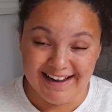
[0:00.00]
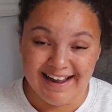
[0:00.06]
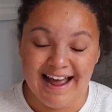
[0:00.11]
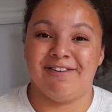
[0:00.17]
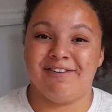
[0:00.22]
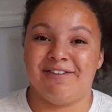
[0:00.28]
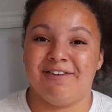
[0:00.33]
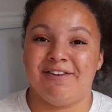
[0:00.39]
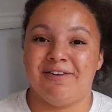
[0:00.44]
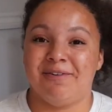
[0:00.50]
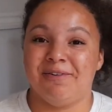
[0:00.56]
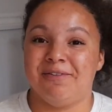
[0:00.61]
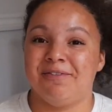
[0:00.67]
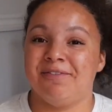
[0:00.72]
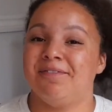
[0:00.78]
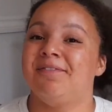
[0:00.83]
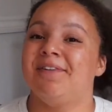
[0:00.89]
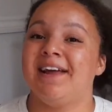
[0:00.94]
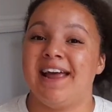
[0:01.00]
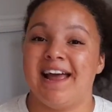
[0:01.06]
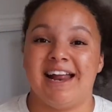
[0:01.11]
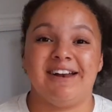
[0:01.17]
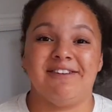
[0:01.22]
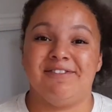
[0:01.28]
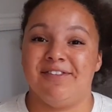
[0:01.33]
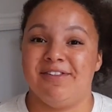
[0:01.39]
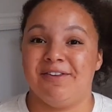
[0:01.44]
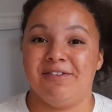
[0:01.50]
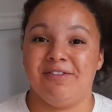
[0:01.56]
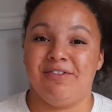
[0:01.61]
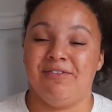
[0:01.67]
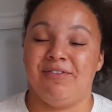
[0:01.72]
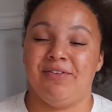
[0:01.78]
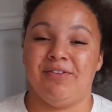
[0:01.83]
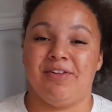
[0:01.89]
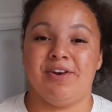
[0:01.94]
So again, for those
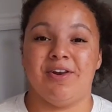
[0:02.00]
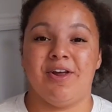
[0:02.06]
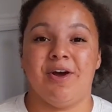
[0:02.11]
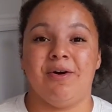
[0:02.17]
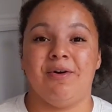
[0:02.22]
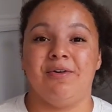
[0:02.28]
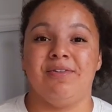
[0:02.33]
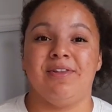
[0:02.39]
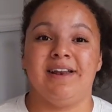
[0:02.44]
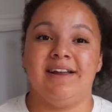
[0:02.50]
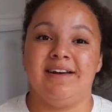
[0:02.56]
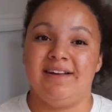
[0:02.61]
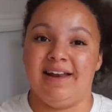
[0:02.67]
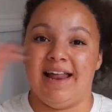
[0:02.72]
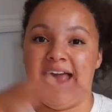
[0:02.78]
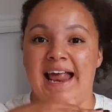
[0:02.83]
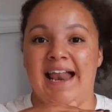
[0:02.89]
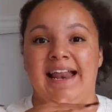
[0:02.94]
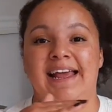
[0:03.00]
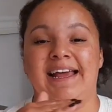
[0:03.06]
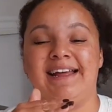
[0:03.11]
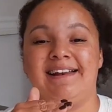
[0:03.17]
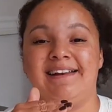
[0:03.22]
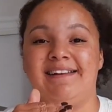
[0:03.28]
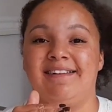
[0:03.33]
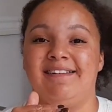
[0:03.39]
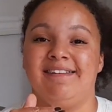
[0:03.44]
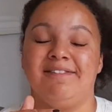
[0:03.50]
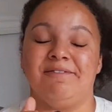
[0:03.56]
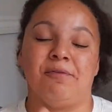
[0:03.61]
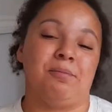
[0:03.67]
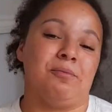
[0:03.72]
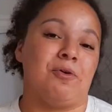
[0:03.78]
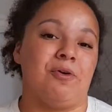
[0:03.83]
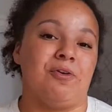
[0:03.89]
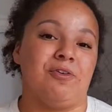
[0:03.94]
of you that know, the little aliens from Toy